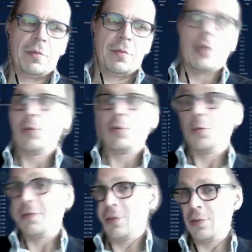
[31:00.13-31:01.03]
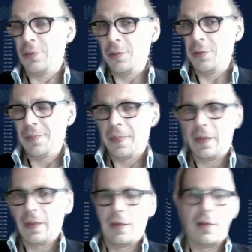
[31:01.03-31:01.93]
so first of all,
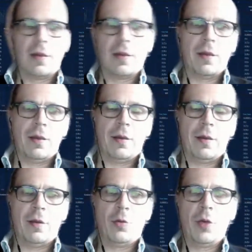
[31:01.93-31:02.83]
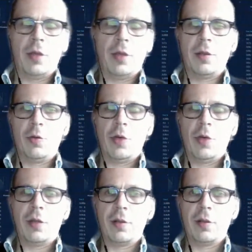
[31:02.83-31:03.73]

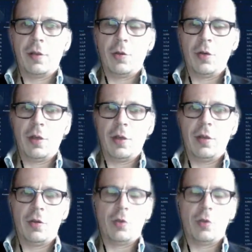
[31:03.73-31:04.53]
NuNet token is